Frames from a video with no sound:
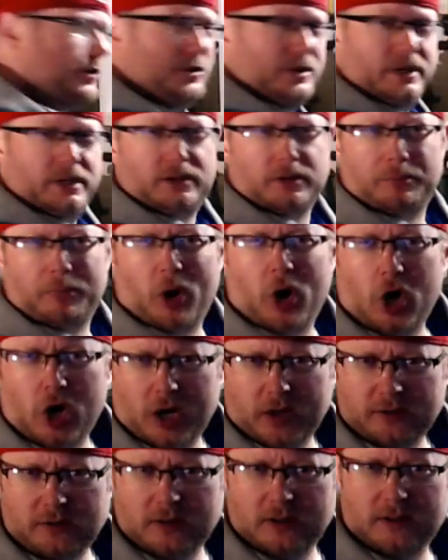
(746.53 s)
need to
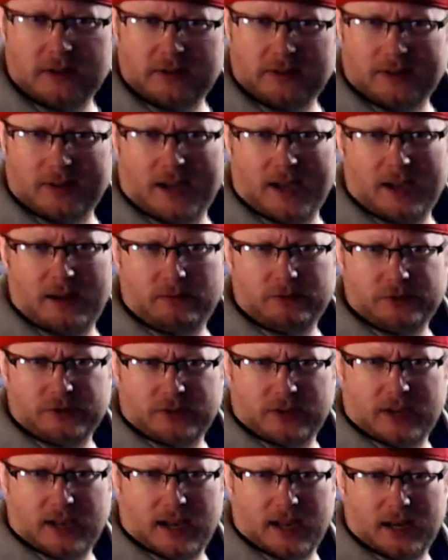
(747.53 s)
pause at this time just
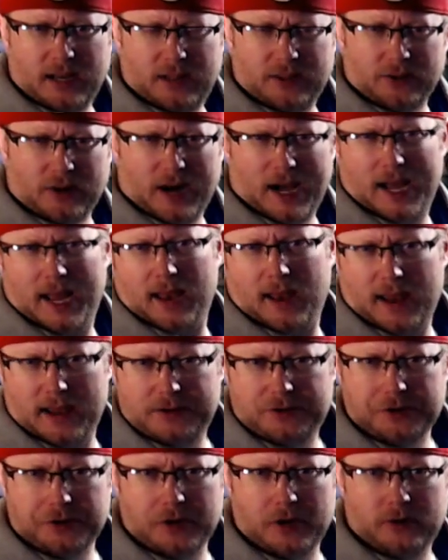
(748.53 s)
to kind of either
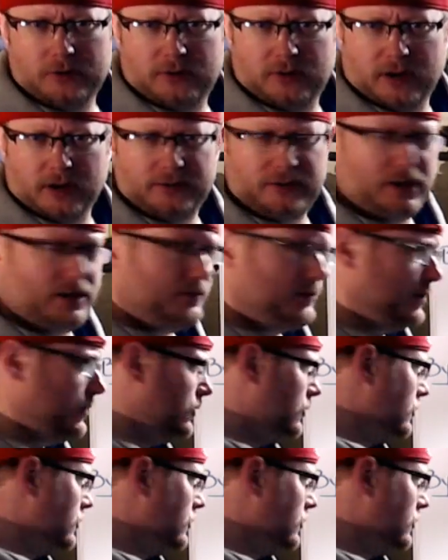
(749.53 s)
highlight your notes that I've given you